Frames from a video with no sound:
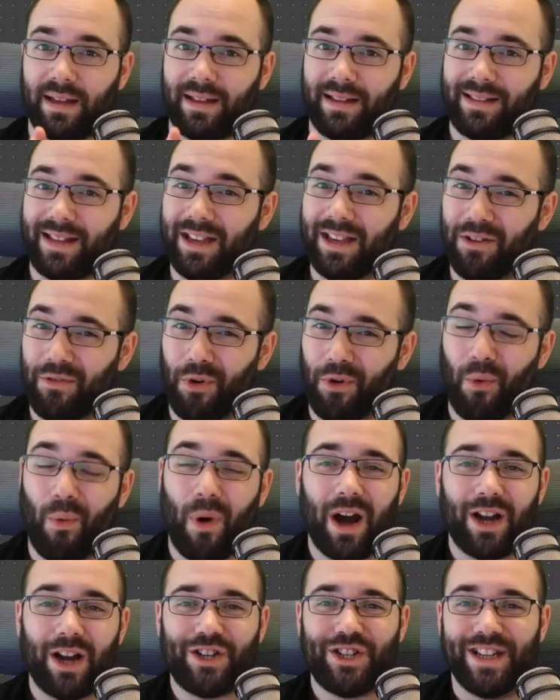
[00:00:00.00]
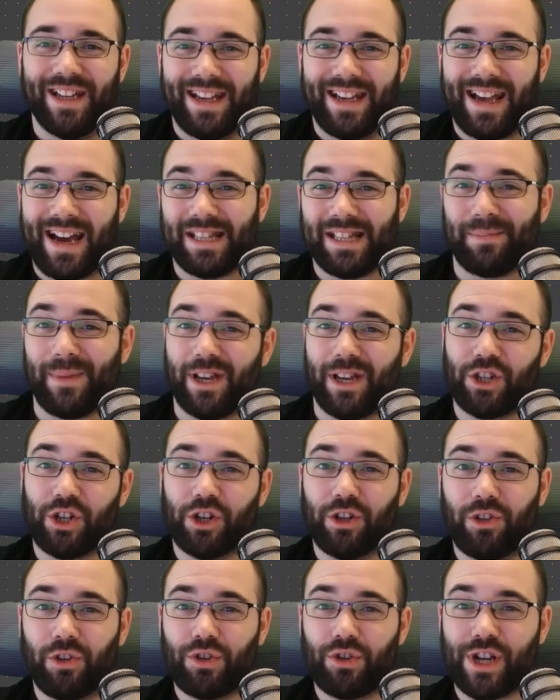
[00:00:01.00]
Thank you for watching, guys. Make sure
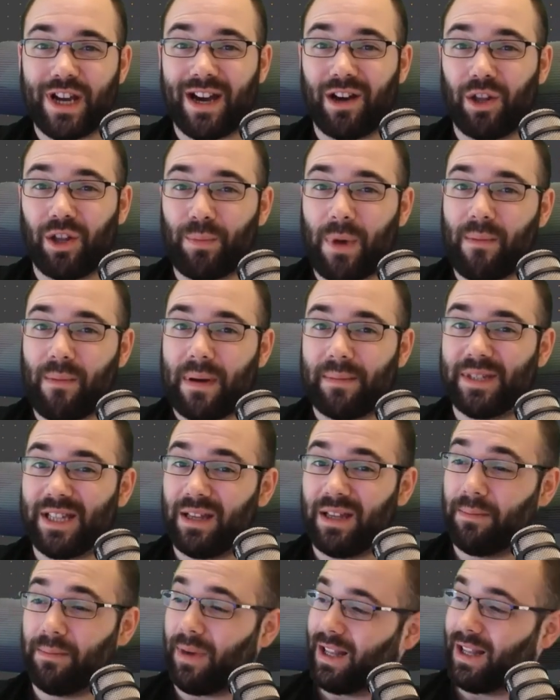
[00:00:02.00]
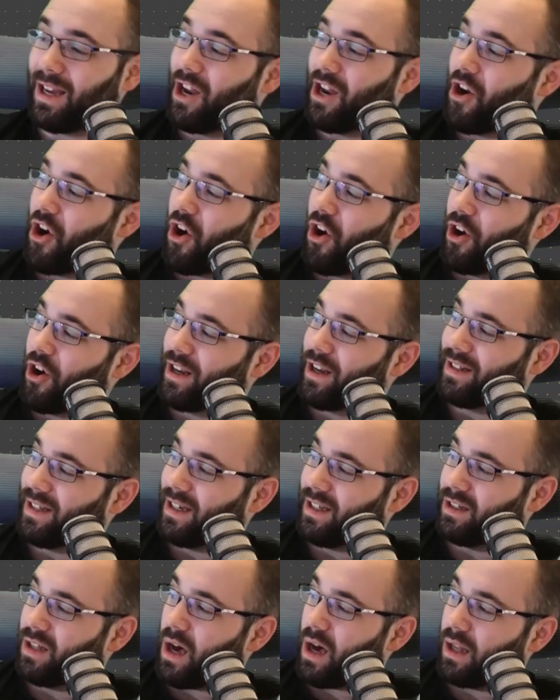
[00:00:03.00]
to check out my website,
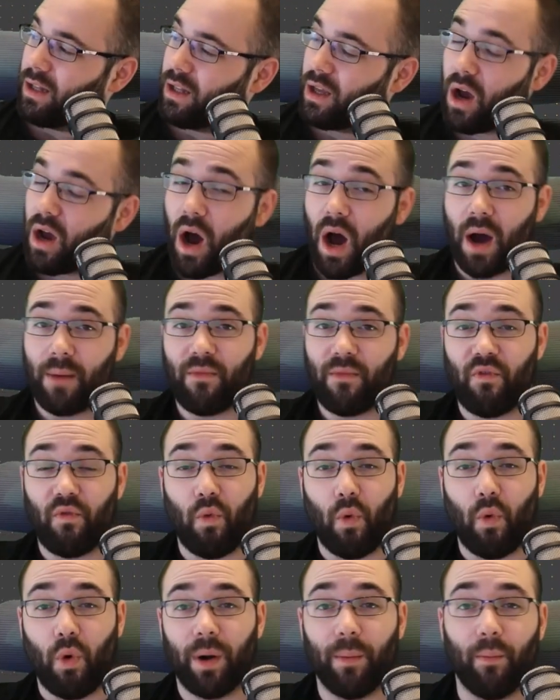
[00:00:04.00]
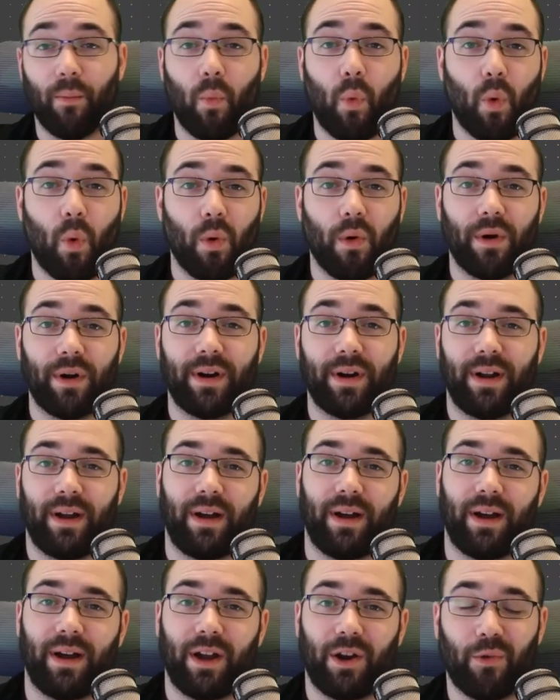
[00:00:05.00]
balkanarchitect.com, for more
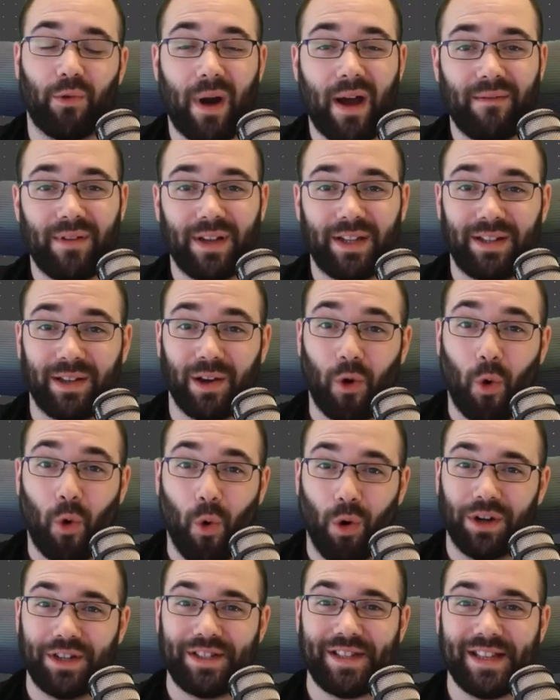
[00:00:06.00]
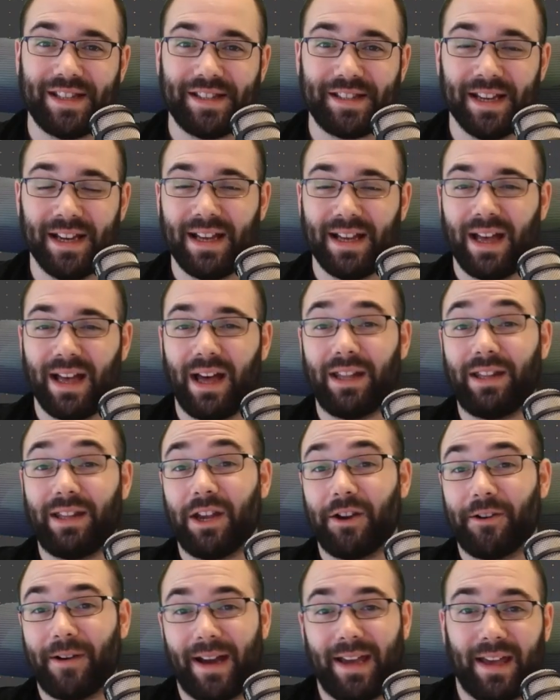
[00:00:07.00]
Revit courses.
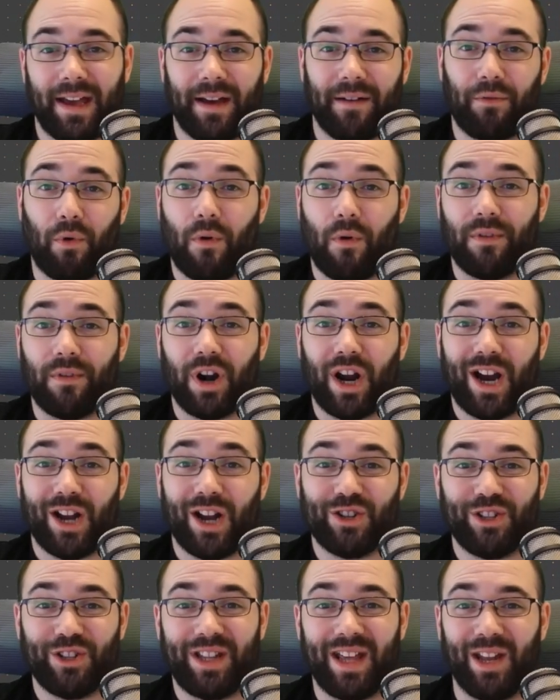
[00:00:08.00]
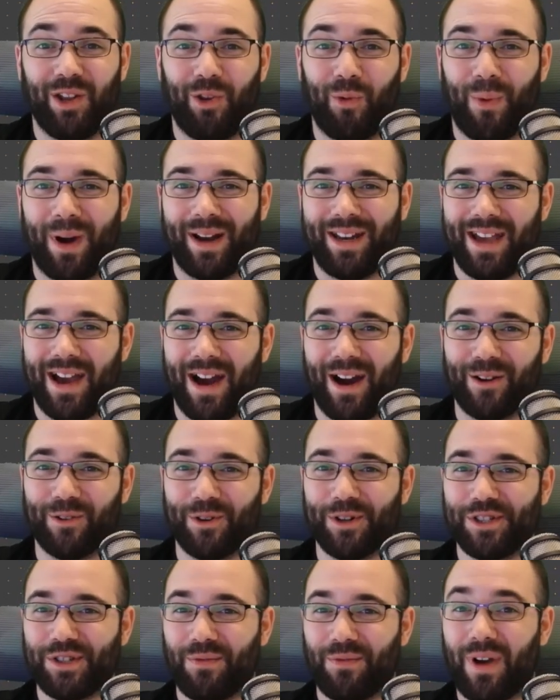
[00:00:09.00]
There I have over 120
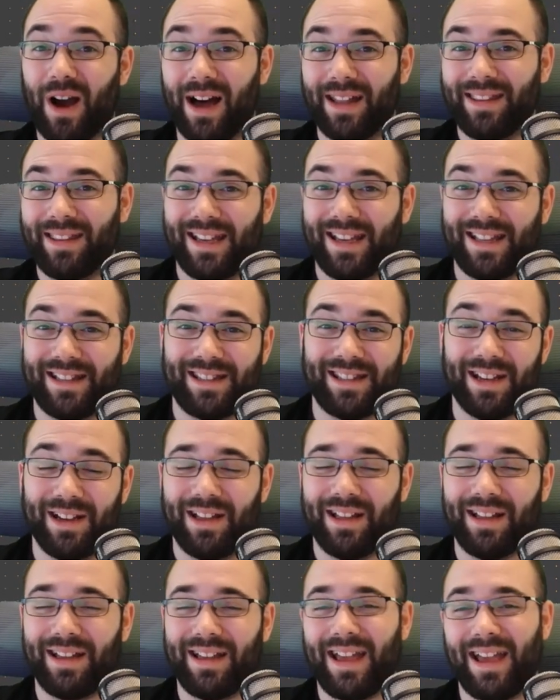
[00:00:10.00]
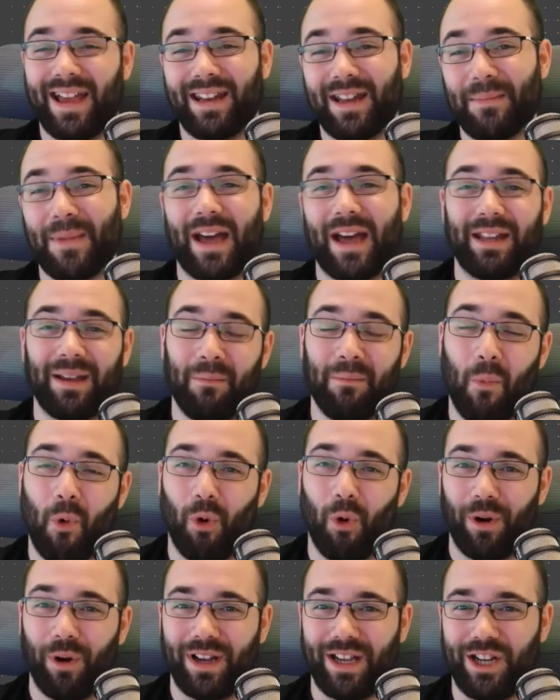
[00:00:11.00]
hours of content and I'm adding
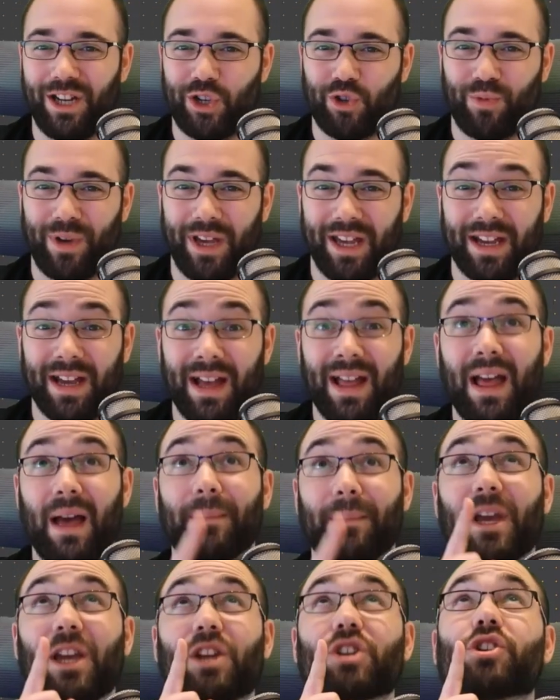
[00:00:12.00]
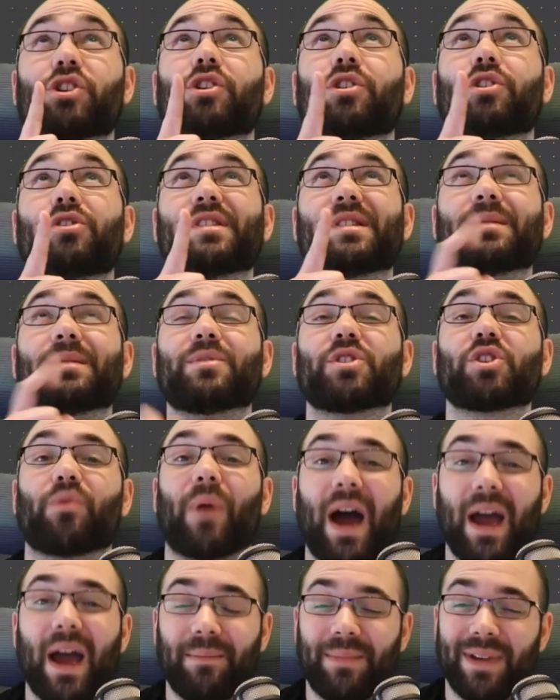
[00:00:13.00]
more each week. Make sure to
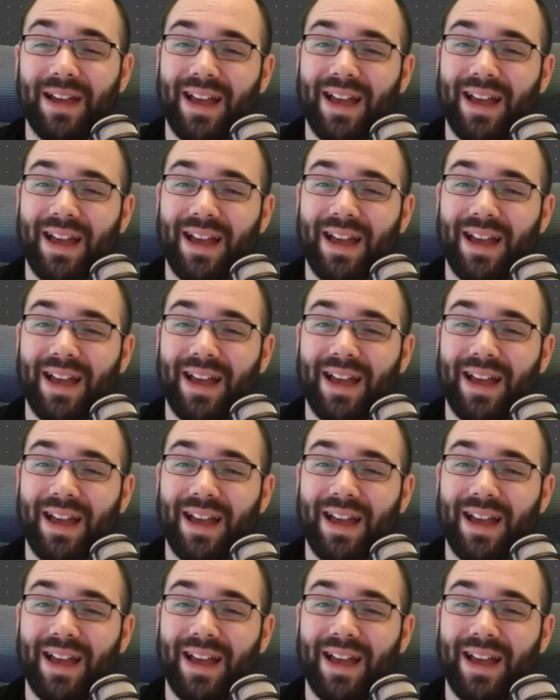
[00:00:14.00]
subscribe